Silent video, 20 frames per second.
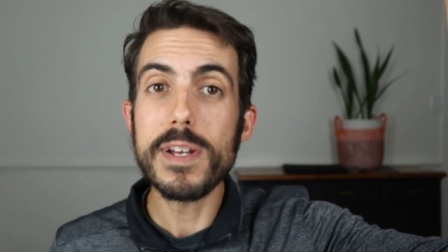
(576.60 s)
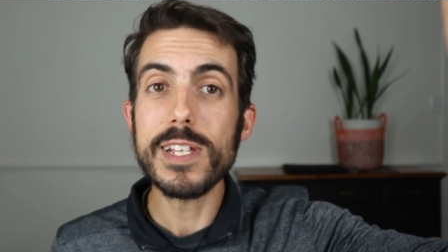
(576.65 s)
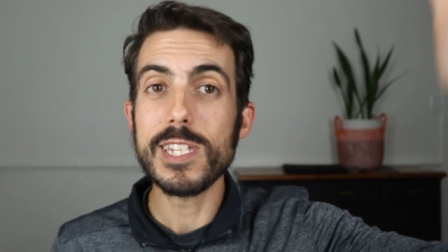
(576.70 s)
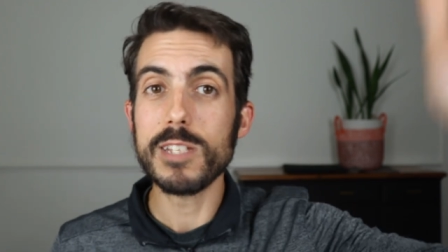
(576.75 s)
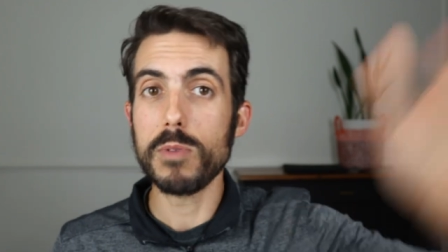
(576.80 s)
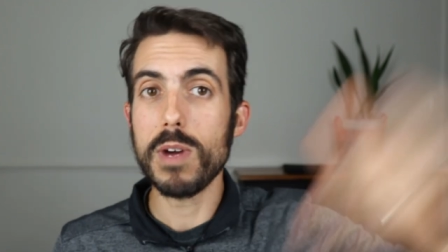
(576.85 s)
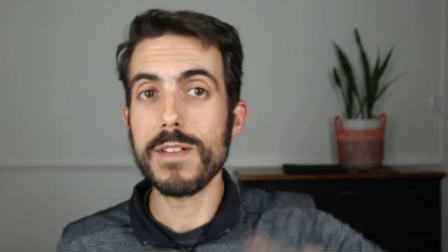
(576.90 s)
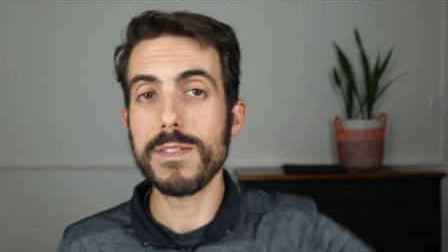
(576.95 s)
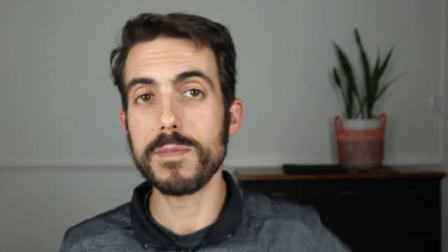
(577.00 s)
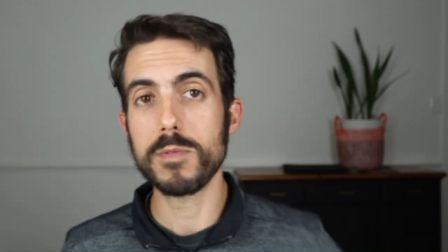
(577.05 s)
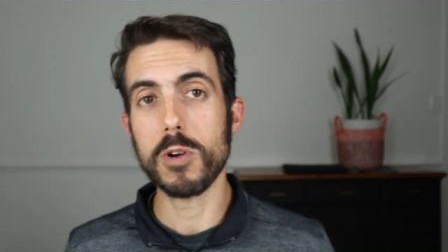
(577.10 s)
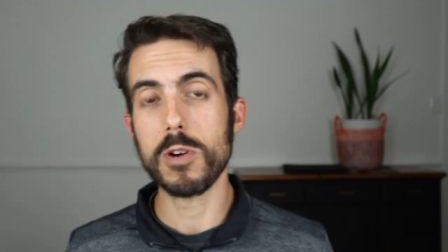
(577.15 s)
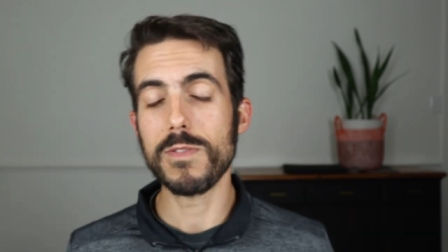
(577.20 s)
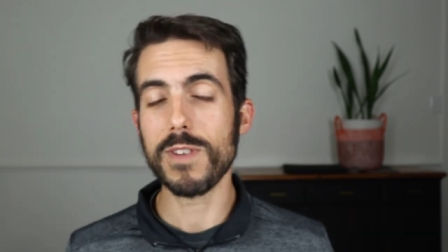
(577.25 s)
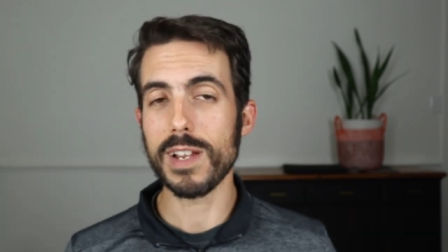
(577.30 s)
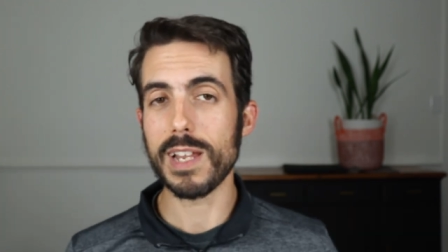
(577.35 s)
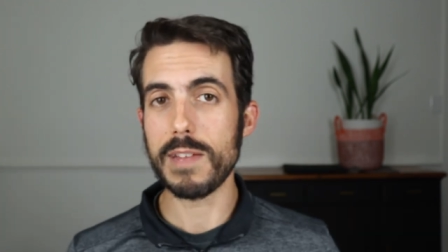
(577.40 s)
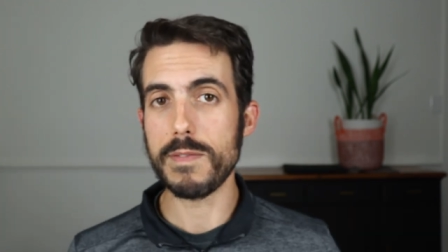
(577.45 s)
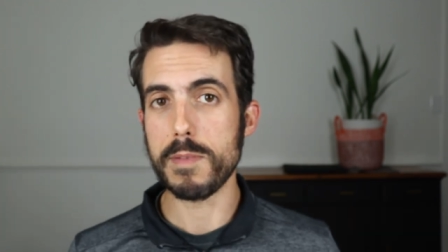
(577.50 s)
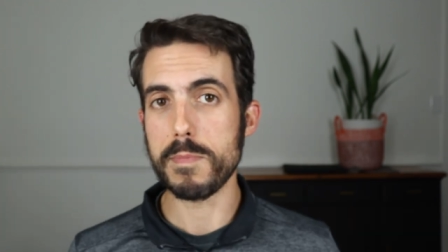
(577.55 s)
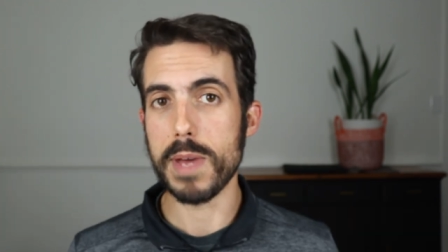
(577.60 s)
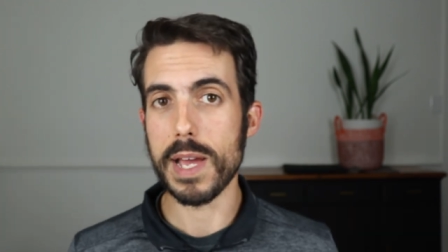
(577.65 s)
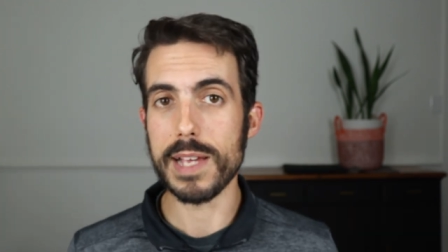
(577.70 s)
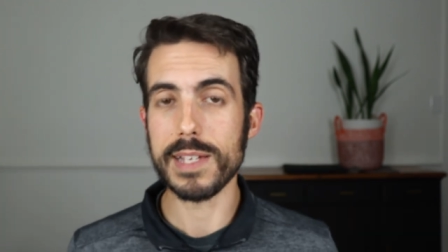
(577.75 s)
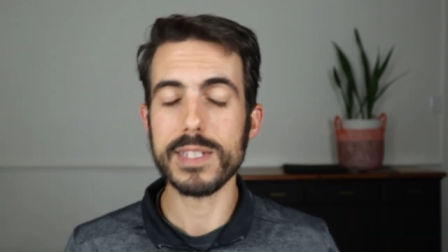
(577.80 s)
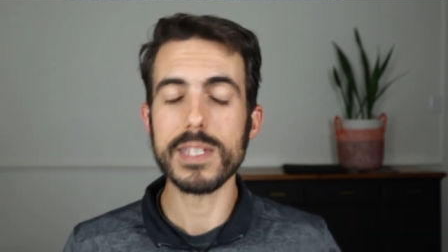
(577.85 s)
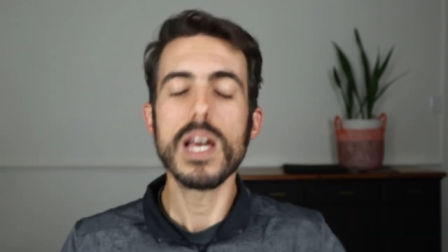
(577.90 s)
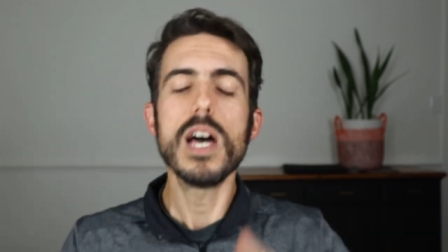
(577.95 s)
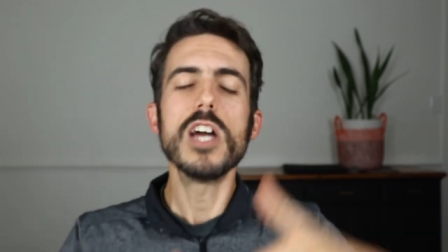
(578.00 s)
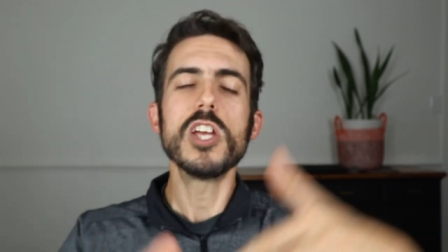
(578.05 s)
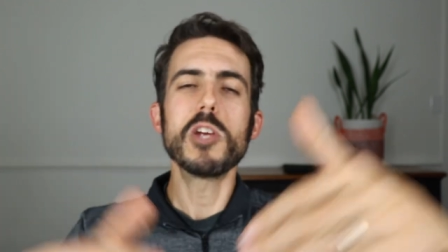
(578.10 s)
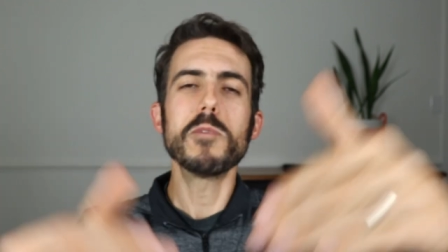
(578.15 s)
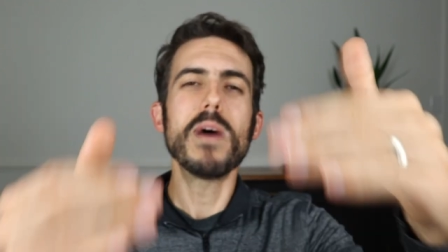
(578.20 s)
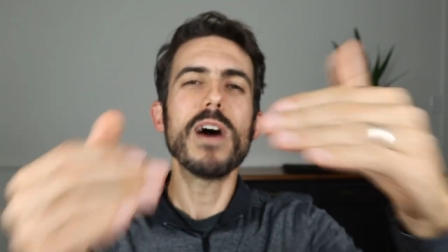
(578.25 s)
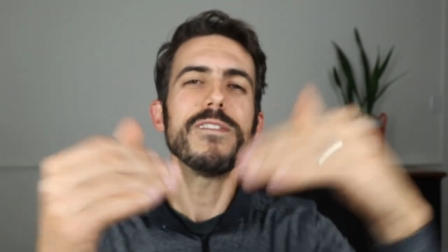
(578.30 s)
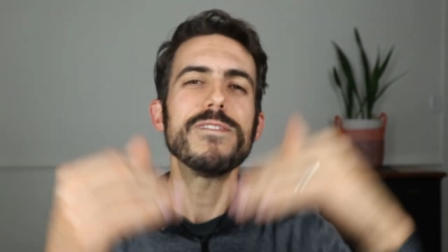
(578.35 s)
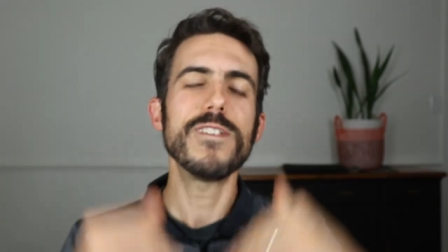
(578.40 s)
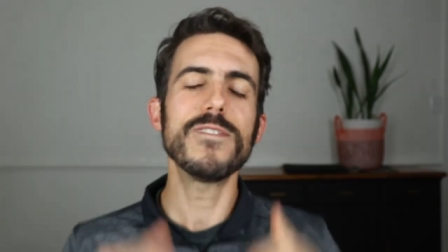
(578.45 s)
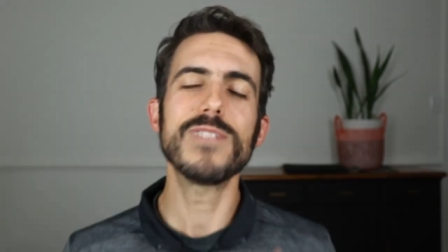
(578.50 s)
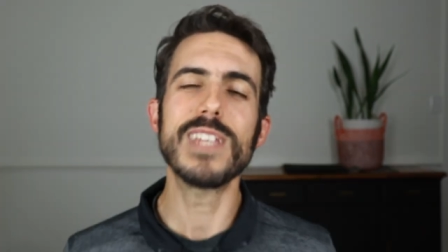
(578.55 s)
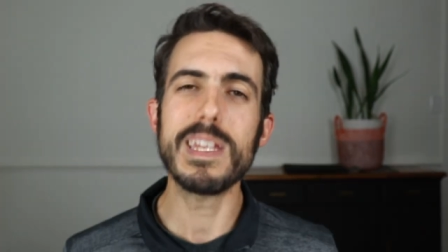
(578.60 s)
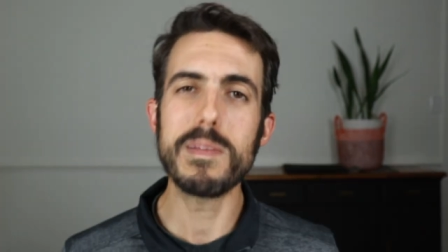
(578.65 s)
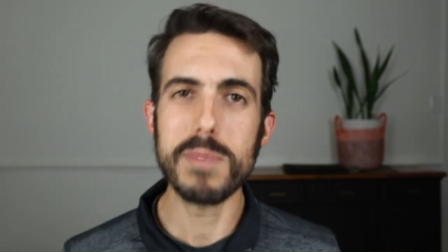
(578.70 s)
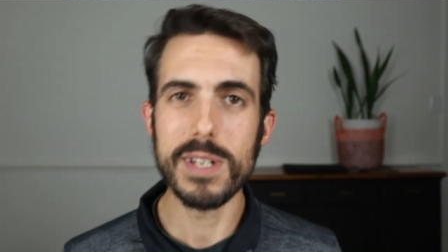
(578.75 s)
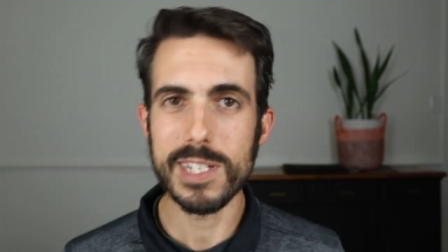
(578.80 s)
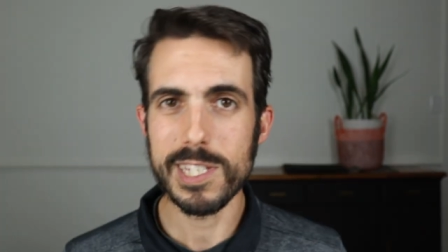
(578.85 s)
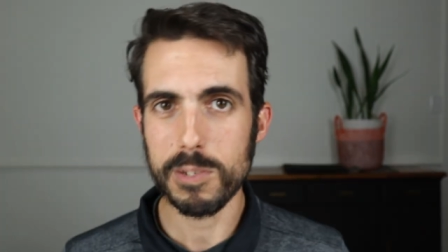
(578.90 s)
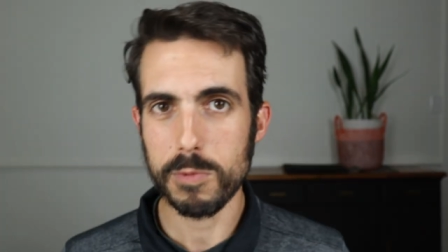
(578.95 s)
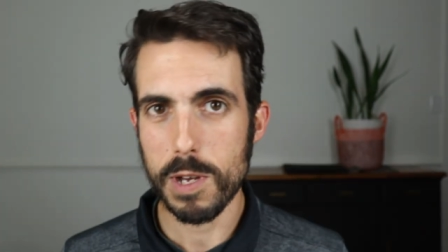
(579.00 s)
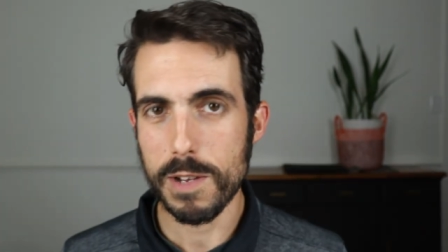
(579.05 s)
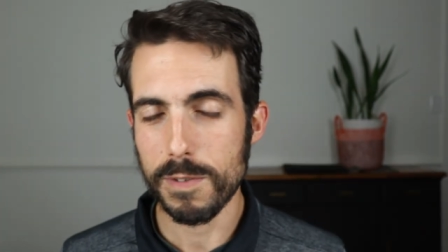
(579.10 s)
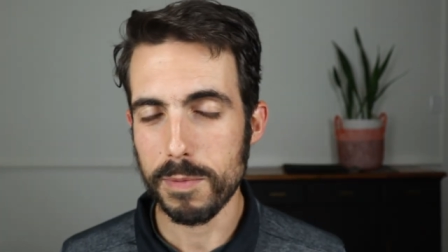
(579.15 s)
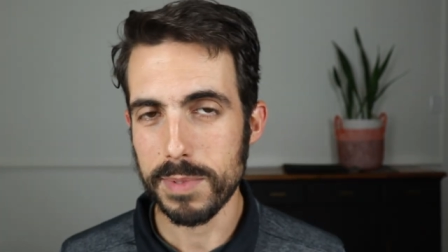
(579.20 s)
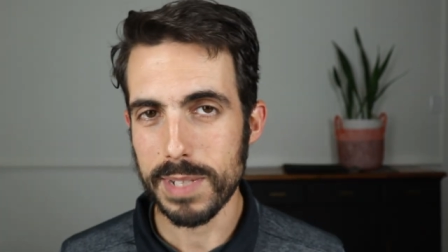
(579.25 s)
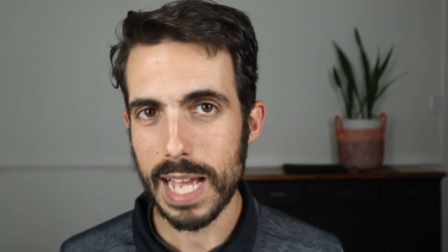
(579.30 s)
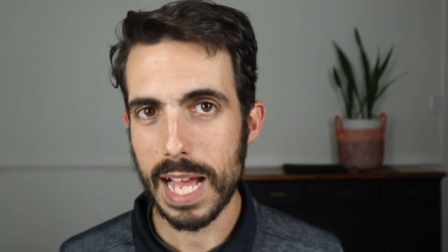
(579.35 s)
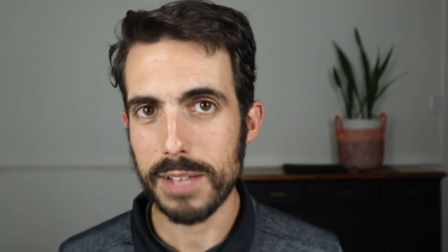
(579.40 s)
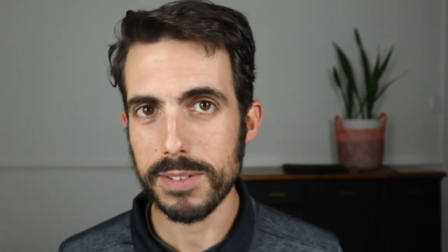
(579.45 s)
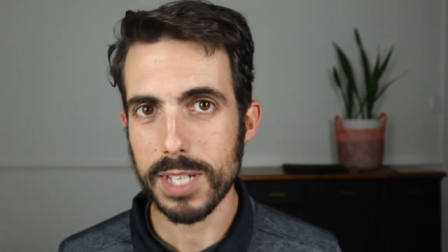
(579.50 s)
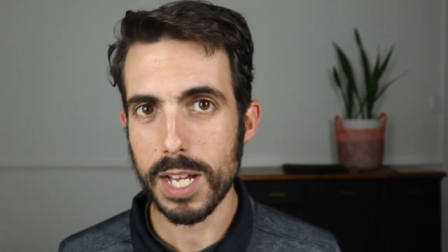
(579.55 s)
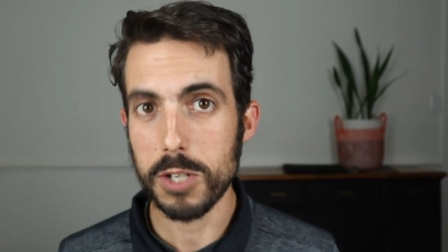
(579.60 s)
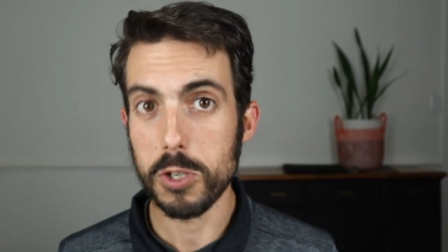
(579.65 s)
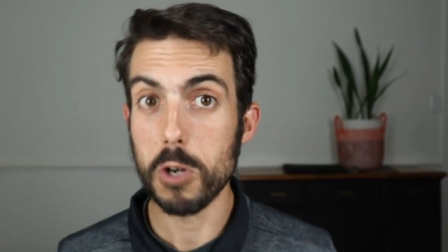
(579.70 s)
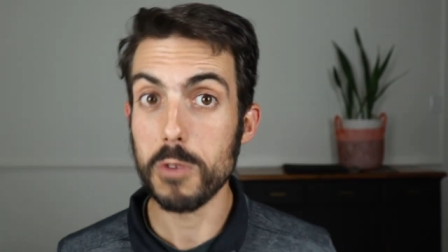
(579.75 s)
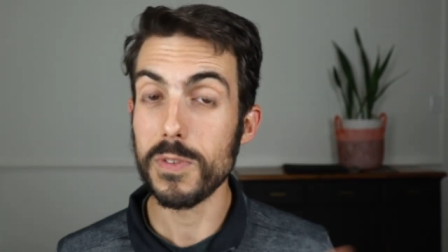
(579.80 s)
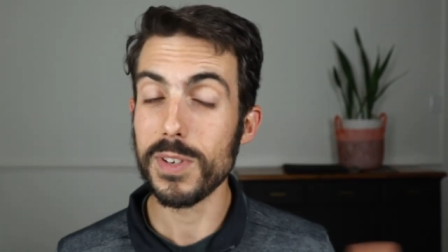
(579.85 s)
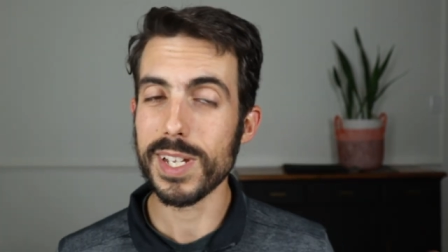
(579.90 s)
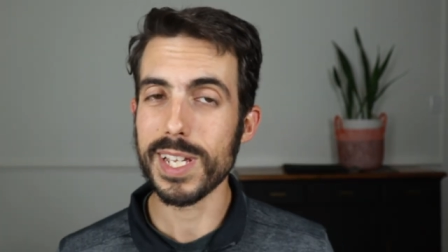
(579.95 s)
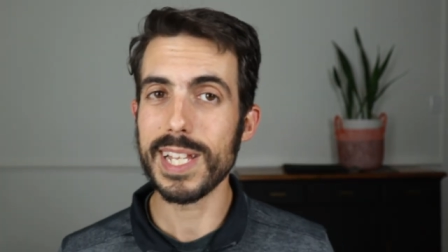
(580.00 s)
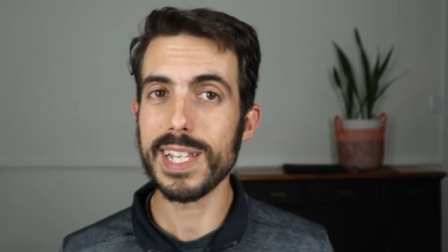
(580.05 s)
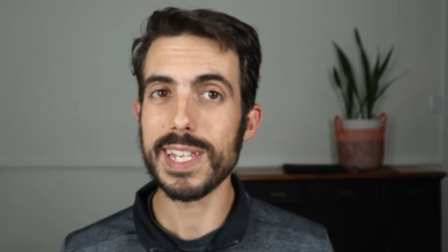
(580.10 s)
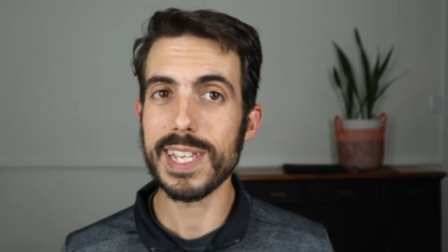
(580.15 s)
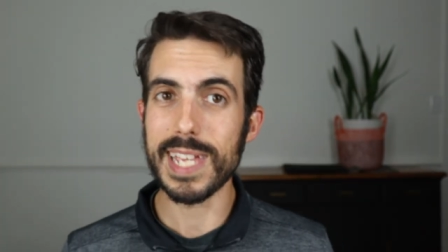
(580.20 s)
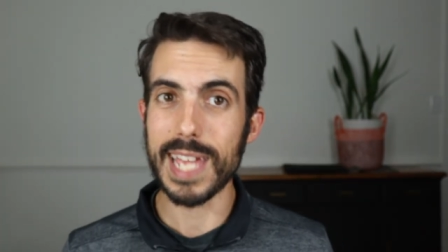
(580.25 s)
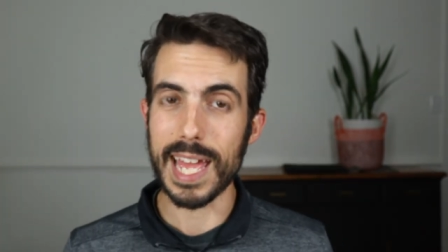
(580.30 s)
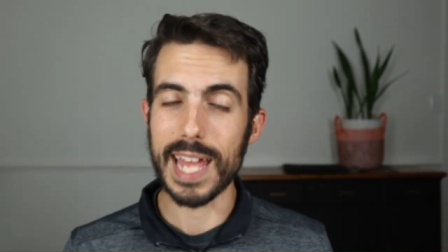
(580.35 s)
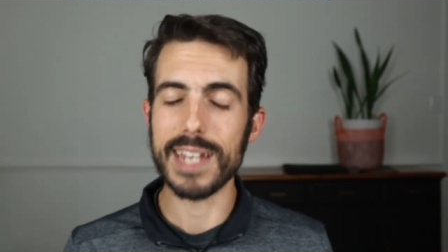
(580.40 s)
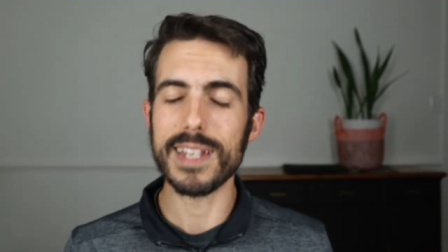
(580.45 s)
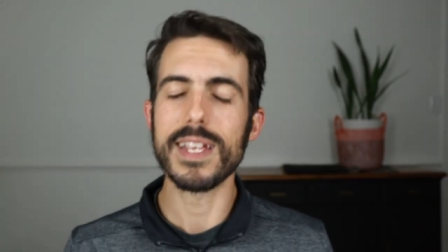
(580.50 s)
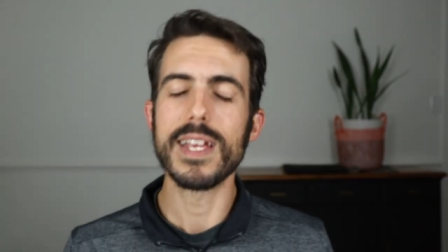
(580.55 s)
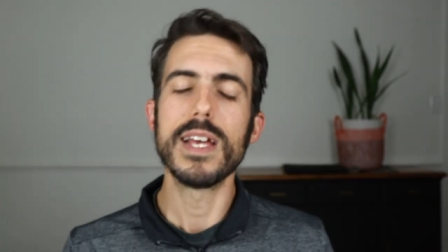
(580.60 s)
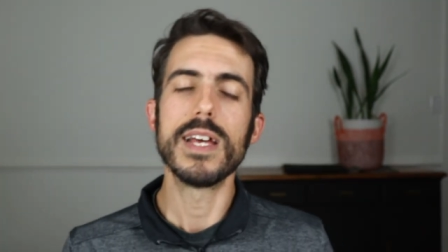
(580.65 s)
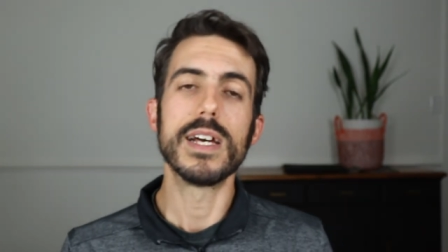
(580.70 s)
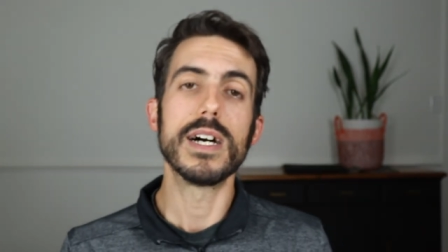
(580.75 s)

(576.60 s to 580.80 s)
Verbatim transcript: minutes away from Norfolk Navy Base. You're about 15 minutes away from downtown Norfolk in Ghent,